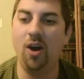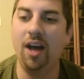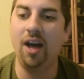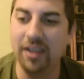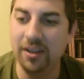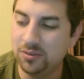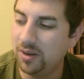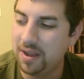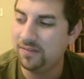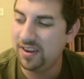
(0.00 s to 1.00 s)
he was one of
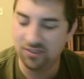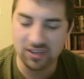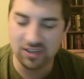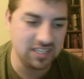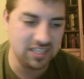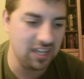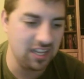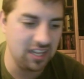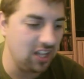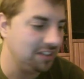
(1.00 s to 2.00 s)
my favorite
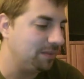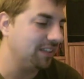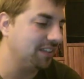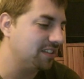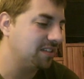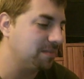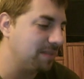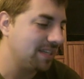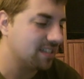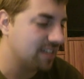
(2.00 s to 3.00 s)
Olympians.
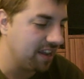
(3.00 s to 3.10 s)
Speed